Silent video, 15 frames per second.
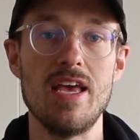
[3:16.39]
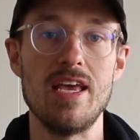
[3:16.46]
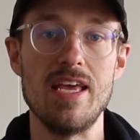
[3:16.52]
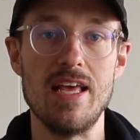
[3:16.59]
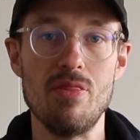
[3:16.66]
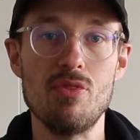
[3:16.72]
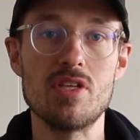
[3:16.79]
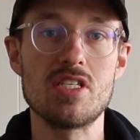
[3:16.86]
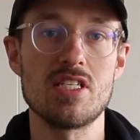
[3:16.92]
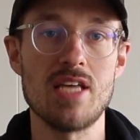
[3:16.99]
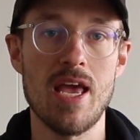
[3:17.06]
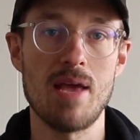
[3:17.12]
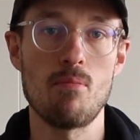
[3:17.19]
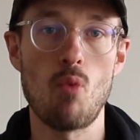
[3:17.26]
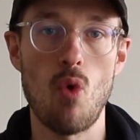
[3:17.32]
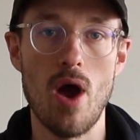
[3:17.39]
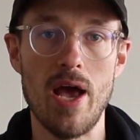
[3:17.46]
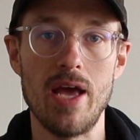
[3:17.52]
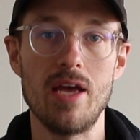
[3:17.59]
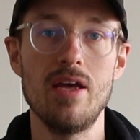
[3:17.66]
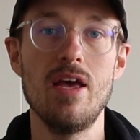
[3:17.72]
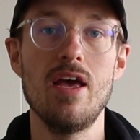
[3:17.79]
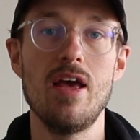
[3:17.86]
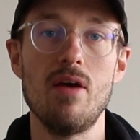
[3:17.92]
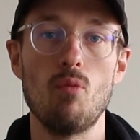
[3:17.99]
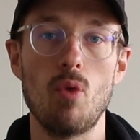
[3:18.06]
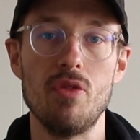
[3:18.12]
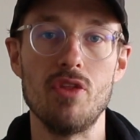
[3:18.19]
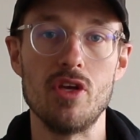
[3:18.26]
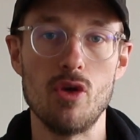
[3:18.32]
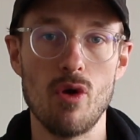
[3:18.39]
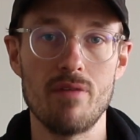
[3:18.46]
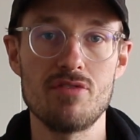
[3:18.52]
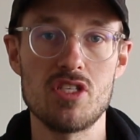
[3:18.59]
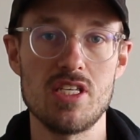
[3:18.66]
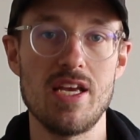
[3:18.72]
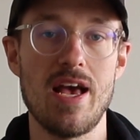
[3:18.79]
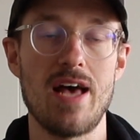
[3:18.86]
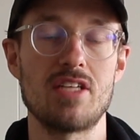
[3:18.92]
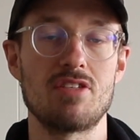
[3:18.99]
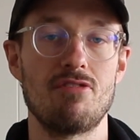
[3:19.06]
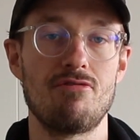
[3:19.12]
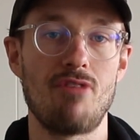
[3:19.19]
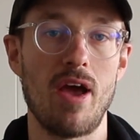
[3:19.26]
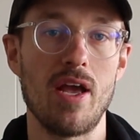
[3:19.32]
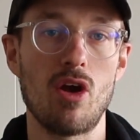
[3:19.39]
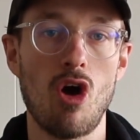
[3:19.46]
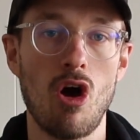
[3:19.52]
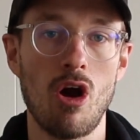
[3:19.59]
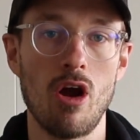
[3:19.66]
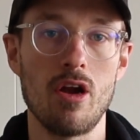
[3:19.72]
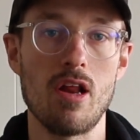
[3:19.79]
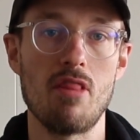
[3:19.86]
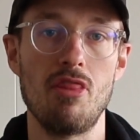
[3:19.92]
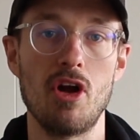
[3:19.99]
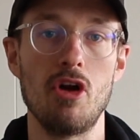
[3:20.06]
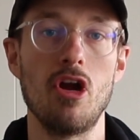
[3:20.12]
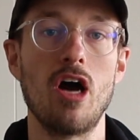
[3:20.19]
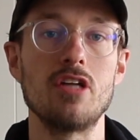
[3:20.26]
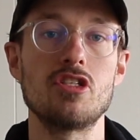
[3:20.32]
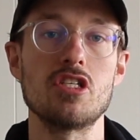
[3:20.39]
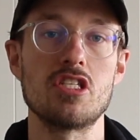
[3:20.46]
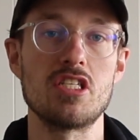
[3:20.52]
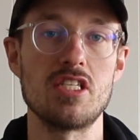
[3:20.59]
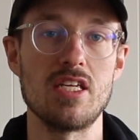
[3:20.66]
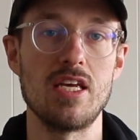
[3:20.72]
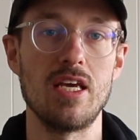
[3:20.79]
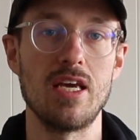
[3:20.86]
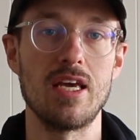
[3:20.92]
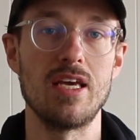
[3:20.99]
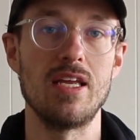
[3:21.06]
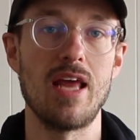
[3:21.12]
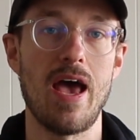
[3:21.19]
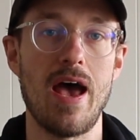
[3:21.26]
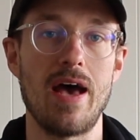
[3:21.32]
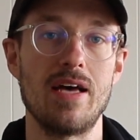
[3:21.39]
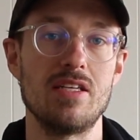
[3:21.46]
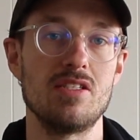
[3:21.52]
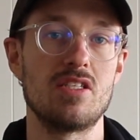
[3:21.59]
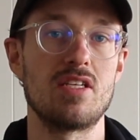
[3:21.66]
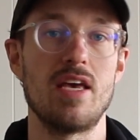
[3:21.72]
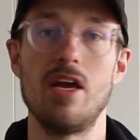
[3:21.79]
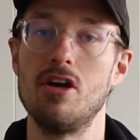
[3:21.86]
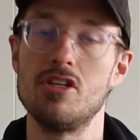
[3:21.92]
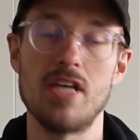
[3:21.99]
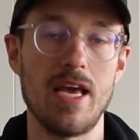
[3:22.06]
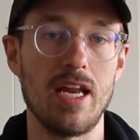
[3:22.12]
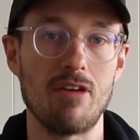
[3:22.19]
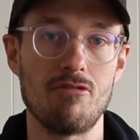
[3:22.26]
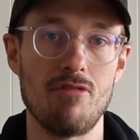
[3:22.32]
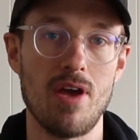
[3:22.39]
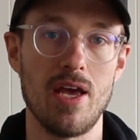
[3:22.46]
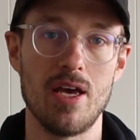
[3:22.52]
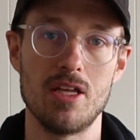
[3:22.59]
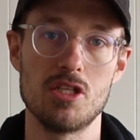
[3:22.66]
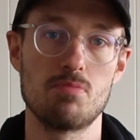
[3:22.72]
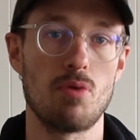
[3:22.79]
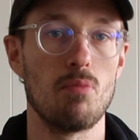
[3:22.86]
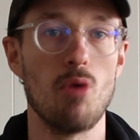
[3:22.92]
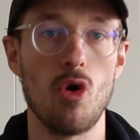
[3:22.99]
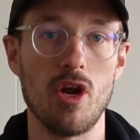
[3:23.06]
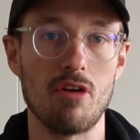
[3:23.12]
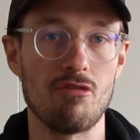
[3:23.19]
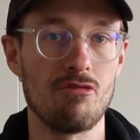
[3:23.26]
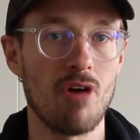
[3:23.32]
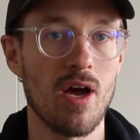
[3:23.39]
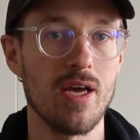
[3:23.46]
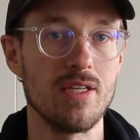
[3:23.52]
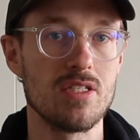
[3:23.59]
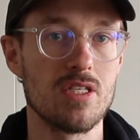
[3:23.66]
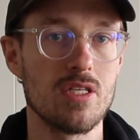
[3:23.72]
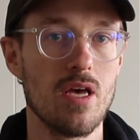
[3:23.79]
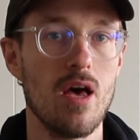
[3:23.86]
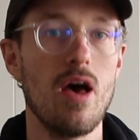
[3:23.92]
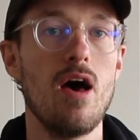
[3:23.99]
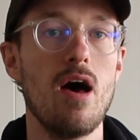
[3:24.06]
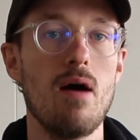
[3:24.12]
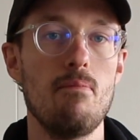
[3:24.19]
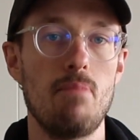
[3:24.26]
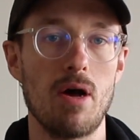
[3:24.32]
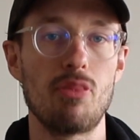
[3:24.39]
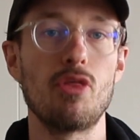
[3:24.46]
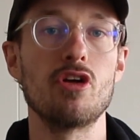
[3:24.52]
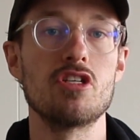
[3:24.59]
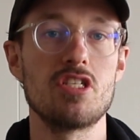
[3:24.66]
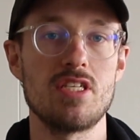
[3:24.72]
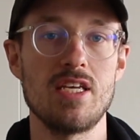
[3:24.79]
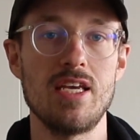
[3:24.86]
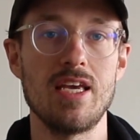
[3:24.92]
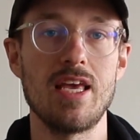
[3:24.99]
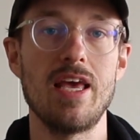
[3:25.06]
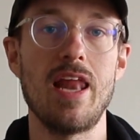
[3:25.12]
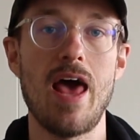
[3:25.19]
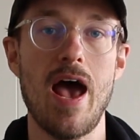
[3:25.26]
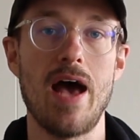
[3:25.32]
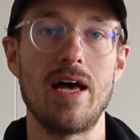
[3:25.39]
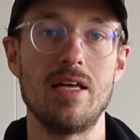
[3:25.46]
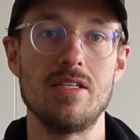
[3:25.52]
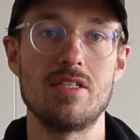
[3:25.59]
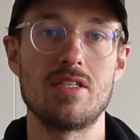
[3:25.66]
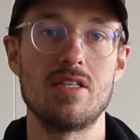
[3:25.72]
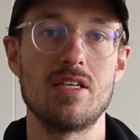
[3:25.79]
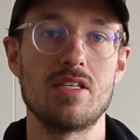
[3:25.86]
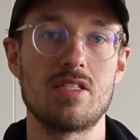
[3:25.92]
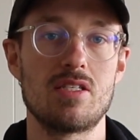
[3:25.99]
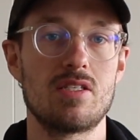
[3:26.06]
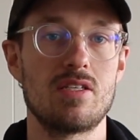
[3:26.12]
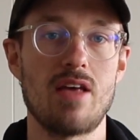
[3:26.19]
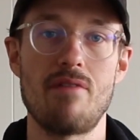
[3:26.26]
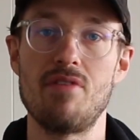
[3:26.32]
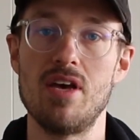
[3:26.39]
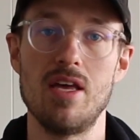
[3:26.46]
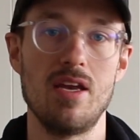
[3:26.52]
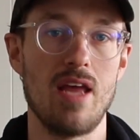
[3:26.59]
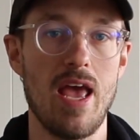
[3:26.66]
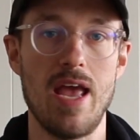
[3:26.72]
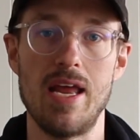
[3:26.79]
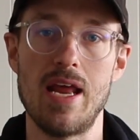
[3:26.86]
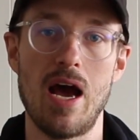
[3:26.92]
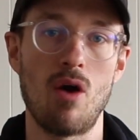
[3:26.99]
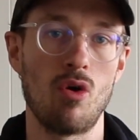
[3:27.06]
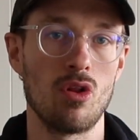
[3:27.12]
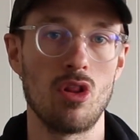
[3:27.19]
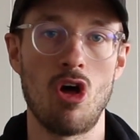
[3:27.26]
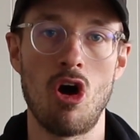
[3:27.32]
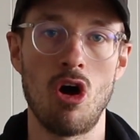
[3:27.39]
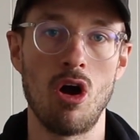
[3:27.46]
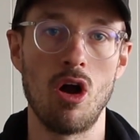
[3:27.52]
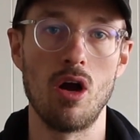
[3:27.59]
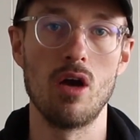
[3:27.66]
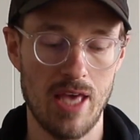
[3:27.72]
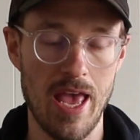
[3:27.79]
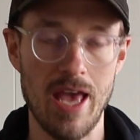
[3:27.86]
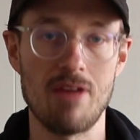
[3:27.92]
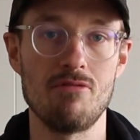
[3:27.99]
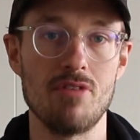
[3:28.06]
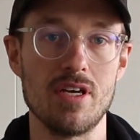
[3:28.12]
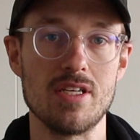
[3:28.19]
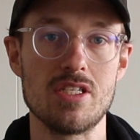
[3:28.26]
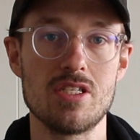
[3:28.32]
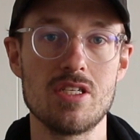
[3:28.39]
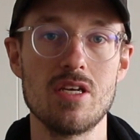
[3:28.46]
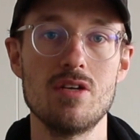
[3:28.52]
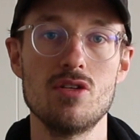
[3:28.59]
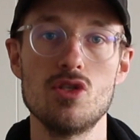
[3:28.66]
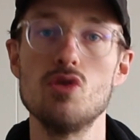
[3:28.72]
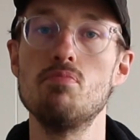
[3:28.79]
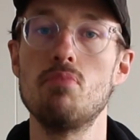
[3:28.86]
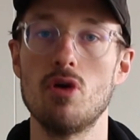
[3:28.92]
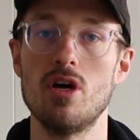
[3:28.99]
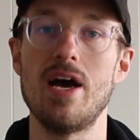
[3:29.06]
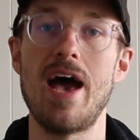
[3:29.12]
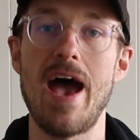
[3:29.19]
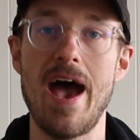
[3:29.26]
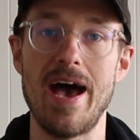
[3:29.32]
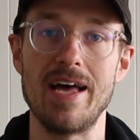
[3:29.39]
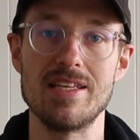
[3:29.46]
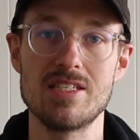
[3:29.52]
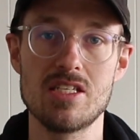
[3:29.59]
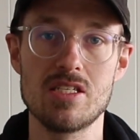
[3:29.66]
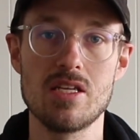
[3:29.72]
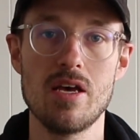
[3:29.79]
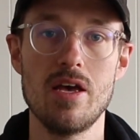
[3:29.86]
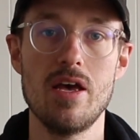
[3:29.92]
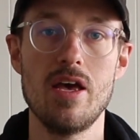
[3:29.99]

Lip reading: In the same way, when the UFC has a fight card, they're not just seeing it as entertaining fans promoting fights, but they're seeing it as this 7-8 hour long canvas to put ads.